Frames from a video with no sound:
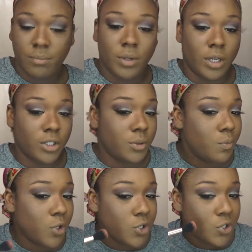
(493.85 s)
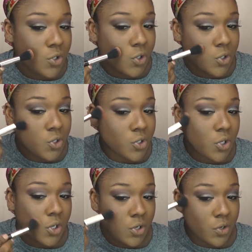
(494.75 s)
blush brush and just
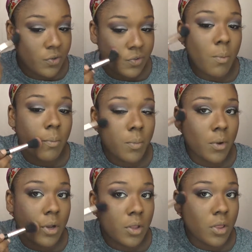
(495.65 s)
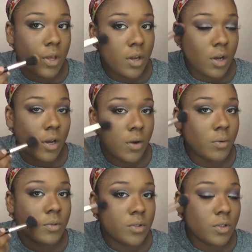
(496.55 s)
kind of blend that
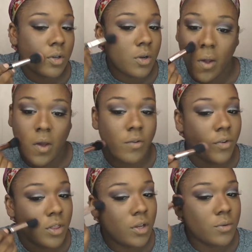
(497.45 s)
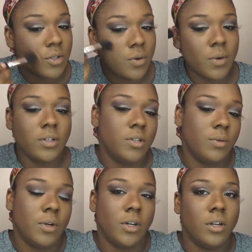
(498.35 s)
out. Everything was going too
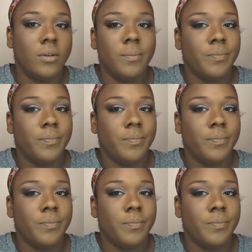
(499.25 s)
good.